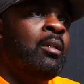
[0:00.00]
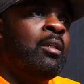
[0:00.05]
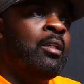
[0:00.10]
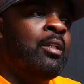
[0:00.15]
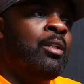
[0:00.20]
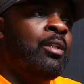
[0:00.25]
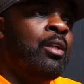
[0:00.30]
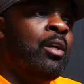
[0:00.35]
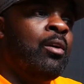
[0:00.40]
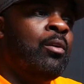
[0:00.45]

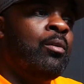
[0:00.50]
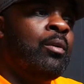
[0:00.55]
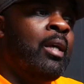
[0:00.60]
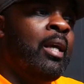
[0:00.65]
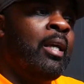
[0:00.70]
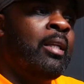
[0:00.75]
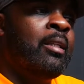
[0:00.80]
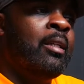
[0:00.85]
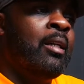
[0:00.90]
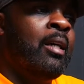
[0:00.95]
you know,
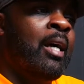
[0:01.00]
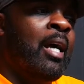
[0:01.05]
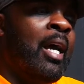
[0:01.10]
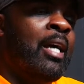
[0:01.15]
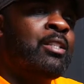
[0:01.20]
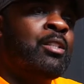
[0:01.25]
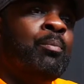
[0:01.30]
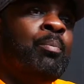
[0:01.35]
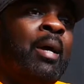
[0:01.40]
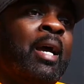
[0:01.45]
and
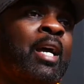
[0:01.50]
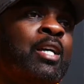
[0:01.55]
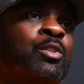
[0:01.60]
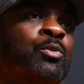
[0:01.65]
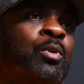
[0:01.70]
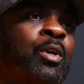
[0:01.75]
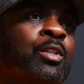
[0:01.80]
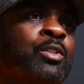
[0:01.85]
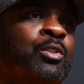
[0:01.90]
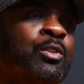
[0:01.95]
as a
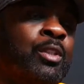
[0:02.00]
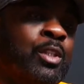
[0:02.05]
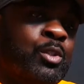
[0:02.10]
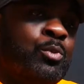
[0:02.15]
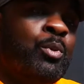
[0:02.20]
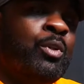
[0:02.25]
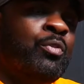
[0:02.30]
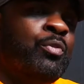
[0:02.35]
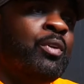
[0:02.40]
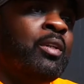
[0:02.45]
pass rusher,
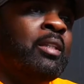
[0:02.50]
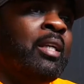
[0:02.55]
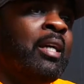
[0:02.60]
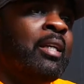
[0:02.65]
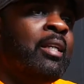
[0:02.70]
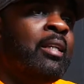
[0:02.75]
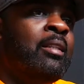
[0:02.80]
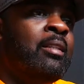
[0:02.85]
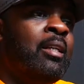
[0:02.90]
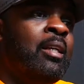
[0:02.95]
because we feel
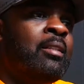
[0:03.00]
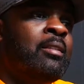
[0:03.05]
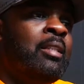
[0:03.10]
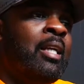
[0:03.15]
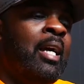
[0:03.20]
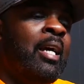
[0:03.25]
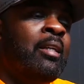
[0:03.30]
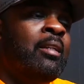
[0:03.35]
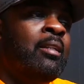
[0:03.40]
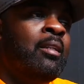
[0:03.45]
like he does
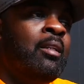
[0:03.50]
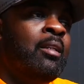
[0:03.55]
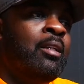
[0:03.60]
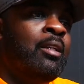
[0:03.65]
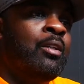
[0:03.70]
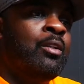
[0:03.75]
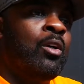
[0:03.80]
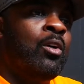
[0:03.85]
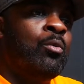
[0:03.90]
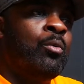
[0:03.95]
that,
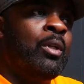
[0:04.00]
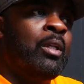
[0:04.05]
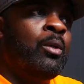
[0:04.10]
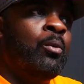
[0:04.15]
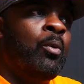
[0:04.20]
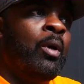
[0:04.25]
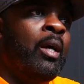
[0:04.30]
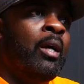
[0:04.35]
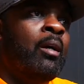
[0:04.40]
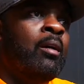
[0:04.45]
you know, really
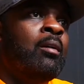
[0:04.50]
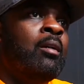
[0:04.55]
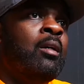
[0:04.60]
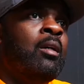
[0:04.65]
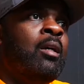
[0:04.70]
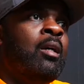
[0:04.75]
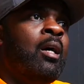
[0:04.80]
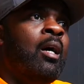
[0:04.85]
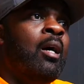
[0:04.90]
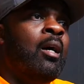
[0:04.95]
well.
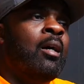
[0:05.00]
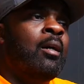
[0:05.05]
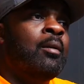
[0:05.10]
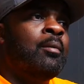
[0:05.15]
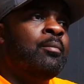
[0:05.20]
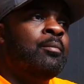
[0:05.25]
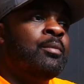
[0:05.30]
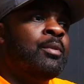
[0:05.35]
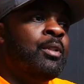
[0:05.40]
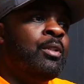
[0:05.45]

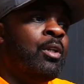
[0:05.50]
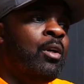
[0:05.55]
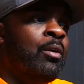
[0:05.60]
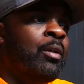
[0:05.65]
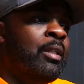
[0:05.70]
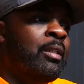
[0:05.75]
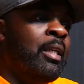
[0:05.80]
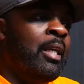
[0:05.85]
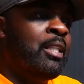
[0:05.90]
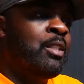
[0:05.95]
You
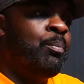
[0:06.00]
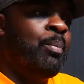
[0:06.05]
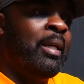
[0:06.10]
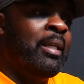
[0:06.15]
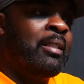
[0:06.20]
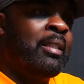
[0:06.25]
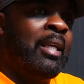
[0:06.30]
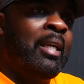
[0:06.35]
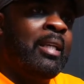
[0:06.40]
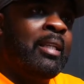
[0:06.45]
know, his
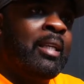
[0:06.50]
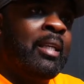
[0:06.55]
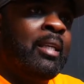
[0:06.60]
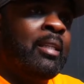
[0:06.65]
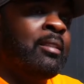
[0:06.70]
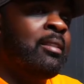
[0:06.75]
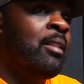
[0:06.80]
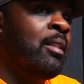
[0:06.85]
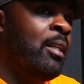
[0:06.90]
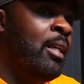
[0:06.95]
big thing
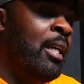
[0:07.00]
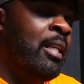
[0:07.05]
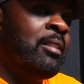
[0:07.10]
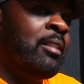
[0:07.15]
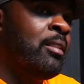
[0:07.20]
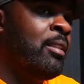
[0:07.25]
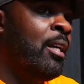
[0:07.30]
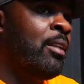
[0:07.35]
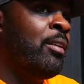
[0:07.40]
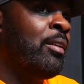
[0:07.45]
is he's
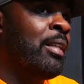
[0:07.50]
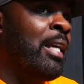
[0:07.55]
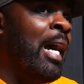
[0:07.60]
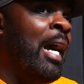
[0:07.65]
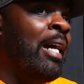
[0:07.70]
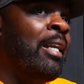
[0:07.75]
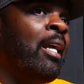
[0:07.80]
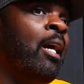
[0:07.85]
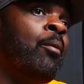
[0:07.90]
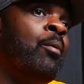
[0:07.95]
another
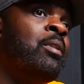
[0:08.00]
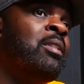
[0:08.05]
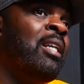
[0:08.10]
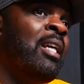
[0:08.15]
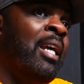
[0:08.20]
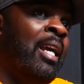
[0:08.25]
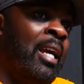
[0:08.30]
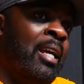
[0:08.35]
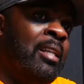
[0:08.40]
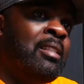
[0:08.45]
guy that was
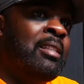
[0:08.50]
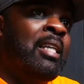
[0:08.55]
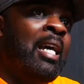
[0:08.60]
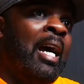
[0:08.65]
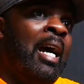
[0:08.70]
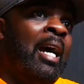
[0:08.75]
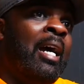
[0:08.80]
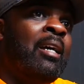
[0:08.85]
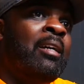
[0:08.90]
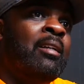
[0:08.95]
an edge
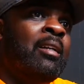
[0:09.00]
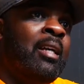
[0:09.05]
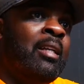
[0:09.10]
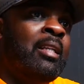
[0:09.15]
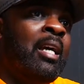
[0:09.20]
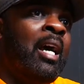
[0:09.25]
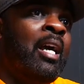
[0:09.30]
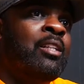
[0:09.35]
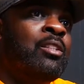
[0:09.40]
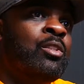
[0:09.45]
guy in
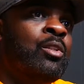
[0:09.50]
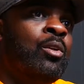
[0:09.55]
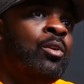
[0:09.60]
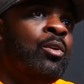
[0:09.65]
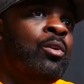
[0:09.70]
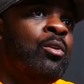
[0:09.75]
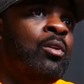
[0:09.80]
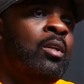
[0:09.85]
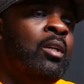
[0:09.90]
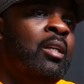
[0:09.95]
high
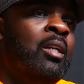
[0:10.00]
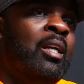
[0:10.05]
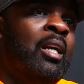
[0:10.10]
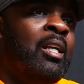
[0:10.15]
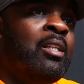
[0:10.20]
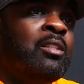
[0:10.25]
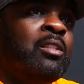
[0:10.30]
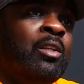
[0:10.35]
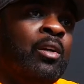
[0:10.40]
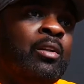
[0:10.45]
school,
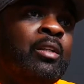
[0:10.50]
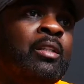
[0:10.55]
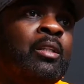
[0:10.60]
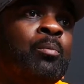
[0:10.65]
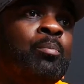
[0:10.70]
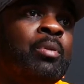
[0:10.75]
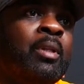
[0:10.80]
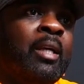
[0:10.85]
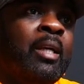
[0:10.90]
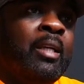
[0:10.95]
is learning to
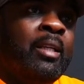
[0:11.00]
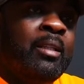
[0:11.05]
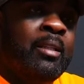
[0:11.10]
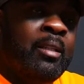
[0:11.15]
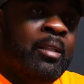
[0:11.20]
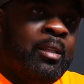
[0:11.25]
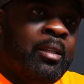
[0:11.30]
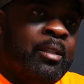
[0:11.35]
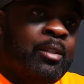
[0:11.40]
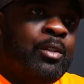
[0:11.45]
play,
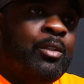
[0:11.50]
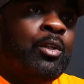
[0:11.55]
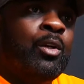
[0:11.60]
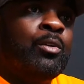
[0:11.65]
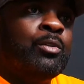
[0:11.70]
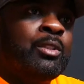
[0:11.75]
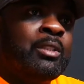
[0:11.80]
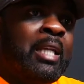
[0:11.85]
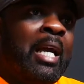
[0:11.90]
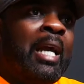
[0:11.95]
you
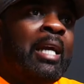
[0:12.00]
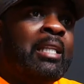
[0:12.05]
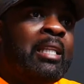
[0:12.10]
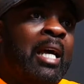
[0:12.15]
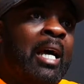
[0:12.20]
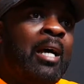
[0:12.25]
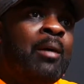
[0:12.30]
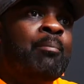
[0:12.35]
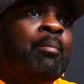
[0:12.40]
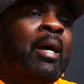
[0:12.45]
know, stack
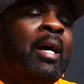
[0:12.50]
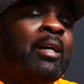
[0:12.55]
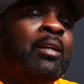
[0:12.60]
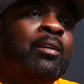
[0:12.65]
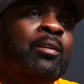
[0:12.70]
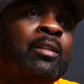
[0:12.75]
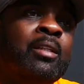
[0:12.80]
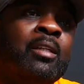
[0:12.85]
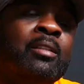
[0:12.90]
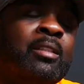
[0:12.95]

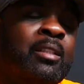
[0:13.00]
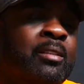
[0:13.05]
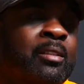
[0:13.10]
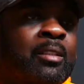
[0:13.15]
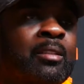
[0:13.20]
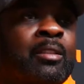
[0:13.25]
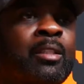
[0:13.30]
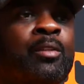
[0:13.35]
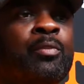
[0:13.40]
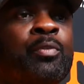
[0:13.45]
linebacker, because it's
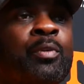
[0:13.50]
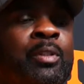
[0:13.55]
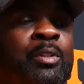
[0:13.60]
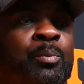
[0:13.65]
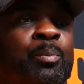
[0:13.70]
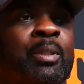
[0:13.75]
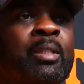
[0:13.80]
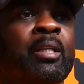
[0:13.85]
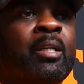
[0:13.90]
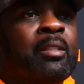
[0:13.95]
a difference,
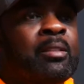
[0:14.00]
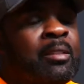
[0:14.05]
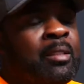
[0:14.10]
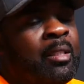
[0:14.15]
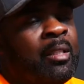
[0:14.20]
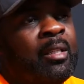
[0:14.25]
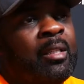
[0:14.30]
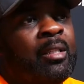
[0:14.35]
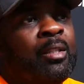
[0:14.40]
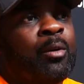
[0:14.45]
because
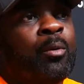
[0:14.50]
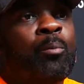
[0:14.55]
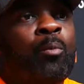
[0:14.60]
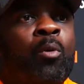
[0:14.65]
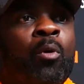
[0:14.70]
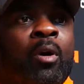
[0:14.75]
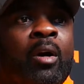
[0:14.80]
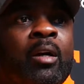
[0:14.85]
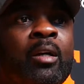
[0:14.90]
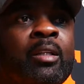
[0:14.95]
you're
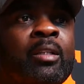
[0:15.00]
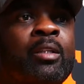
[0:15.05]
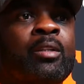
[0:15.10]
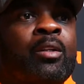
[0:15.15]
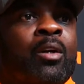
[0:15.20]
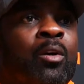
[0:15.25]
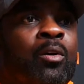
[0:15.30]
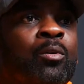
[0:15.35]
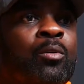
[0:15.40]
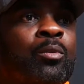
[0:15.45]
more, you
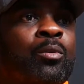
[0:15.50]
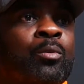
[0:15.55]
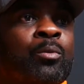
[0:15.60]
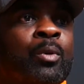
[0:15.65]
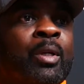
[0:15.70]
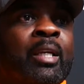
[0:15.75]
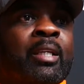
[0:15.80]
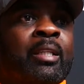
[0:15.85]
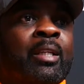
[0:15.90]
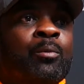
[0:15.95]
know,
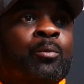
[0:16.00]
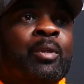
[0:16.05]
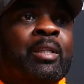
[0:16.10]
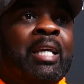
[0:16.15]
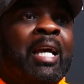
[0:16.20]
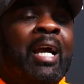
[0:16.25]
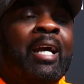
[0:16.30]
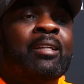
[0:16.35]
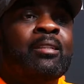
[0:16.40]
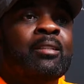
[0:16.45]
read and
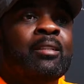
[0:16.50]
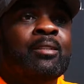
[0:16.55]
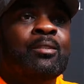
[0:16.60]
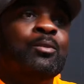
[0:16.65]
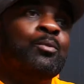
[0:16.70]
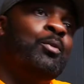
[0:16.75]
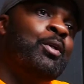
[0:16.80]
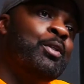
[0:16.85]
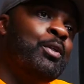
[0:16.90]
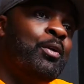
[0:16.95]
react.
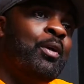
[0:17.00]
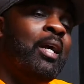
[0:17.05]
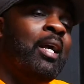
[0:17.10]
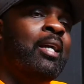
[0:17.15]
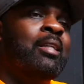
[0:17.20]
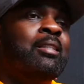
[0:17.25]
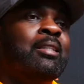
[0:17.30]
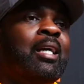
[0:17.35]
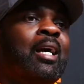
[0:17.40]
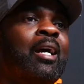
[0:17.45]
And when you're an
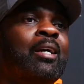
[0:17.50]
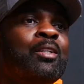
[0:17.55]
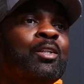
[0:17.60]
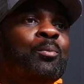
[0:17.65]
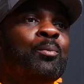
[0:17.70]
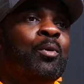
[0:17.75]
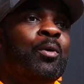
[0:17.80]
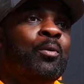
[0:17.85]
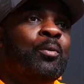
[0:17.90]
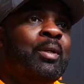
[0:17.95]
edge guy, you
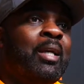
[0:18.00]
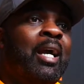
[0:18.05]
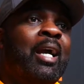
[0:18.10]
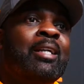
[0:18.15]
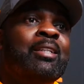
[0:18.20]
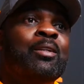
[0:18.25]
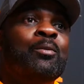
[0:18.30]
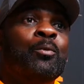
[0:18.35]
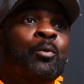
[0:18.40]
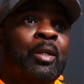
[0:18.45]
more
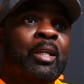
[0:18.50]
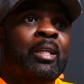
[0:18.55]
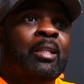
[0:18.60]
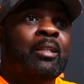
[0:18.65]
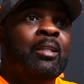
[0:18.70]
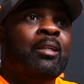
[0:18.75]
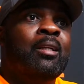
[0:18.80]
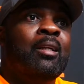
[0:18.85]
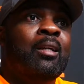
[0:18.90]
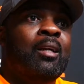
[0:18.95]
react and
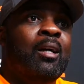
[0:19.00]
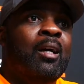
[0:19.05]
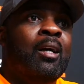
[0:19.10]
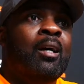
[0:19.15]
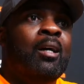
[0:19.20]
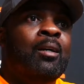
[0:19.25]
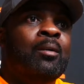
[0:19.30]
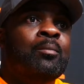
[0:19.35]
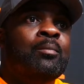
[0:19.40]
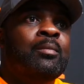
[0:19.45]
read.
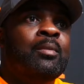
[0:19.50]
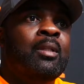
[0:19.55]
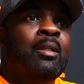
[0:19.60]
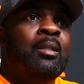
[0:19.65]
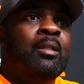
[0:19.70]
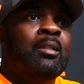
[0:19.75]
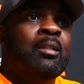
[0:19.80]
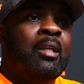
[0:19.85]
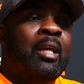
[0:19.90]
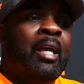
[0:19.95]

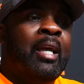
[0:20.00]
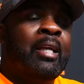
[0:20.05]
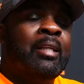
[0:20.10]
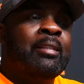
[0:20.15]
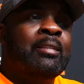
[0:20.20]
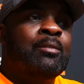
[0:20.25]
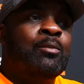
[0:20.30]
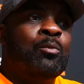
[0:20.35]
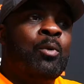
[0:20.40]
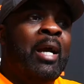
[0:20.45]

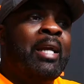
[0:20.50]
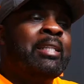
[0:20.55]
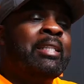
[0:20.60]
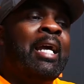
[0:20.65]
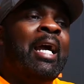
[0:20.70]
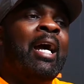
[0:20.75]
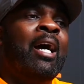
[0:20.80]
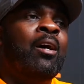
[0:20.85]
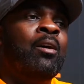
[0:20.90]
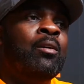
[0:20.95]
And right
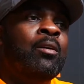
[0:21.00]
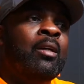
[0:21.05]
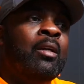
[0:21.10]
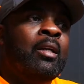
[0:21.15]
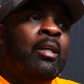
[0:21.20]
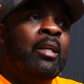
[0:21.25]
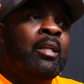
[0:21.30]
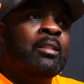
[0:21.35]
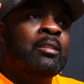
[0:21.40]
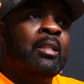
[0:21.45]
now
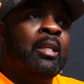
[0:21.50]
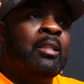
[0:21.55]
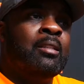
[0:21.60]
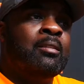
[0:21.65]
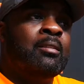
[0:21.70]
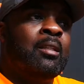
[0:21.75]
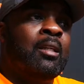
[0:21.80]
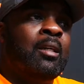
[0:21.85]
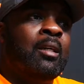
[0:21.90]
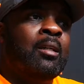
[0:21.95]
he's